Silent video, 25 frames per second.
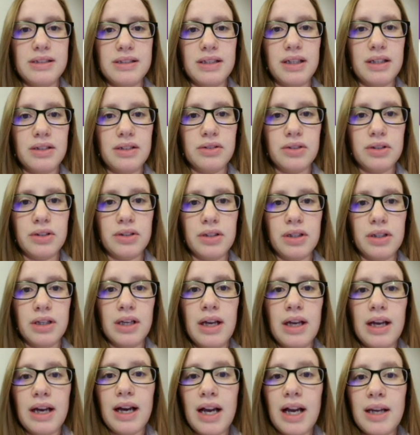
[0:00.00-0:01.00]
He's like, look,
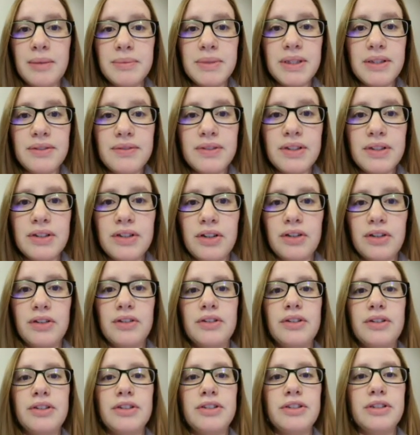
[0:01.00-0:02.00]
I'm giving
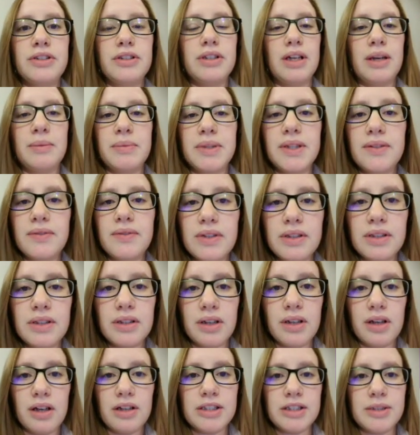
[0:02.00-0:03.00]
knowledge, I'm giving
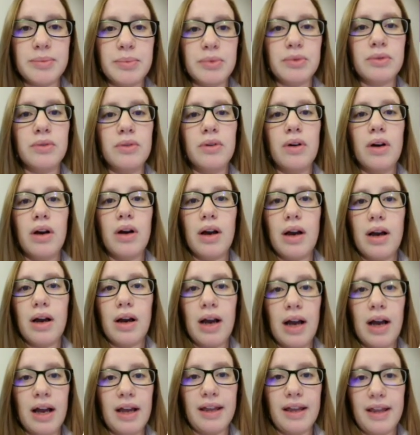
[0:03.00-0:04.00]
the gospel,
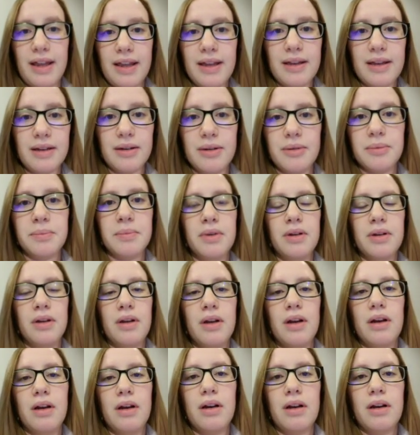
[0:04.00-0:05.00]
I am
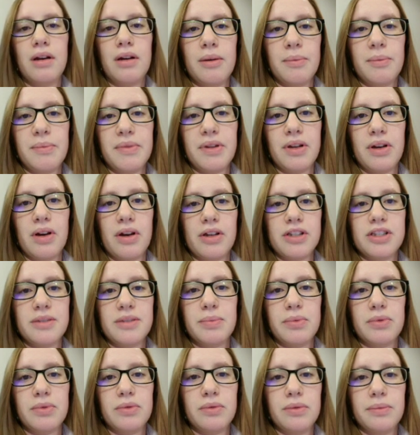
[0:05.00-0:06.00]
the
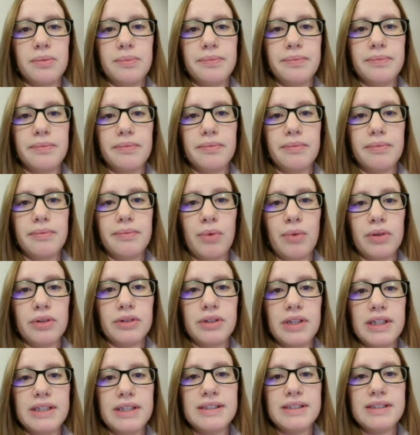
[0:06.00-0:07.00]
gospel, more
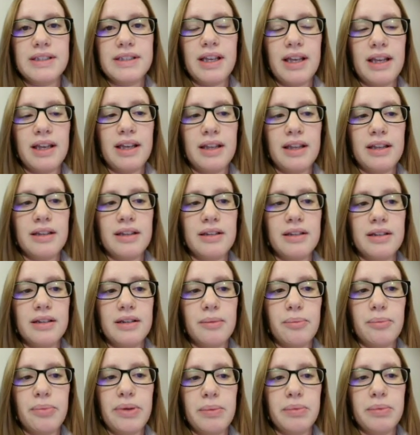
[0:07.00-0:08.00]
or less, and
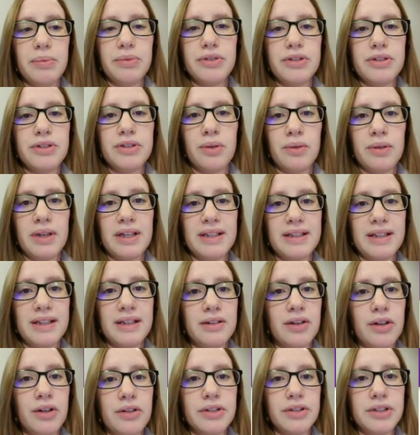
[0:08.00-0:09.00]
people just don't like
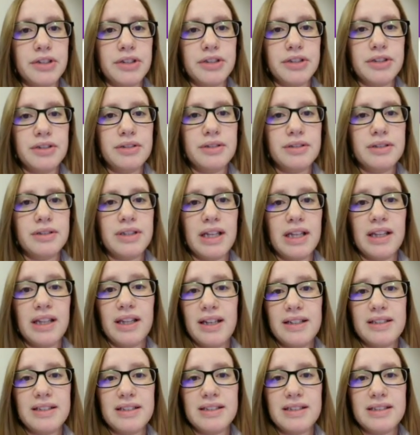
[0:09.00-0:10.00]
that knowledge. They
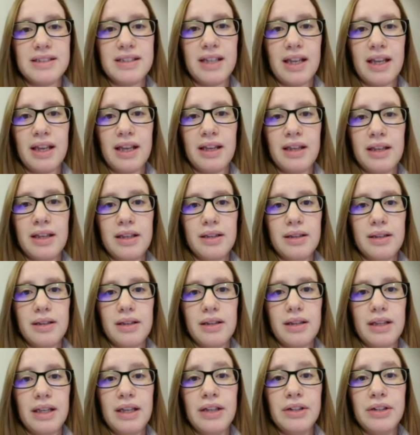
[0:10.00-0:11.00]
like to stay
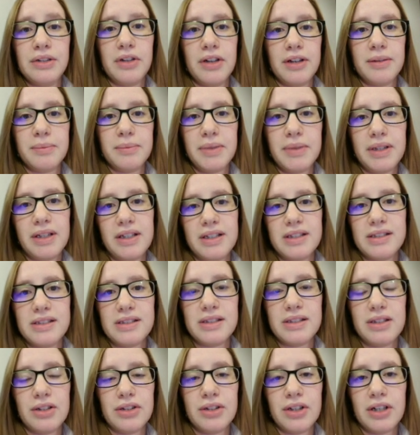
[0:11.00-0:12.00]
ignorant
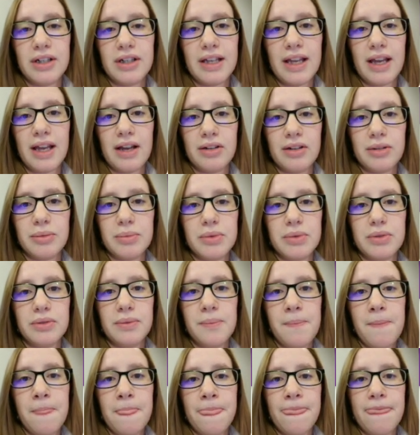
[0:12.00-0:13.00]
because they're not
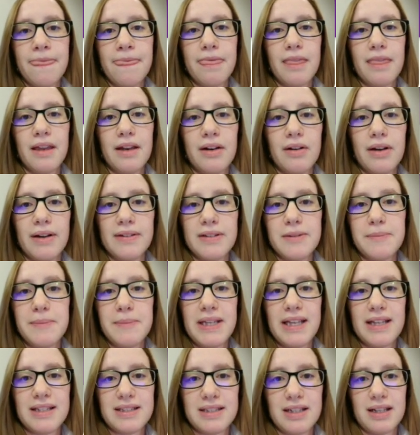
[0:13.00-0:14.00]
accountable. They don't have to
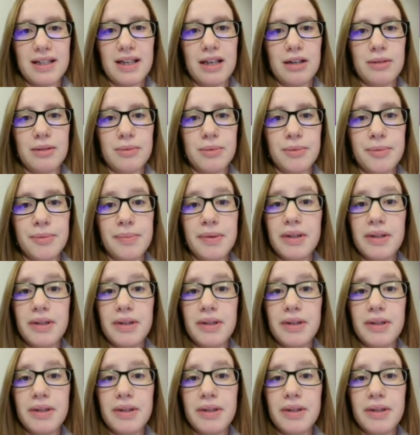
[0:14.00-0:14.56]
be as accountable.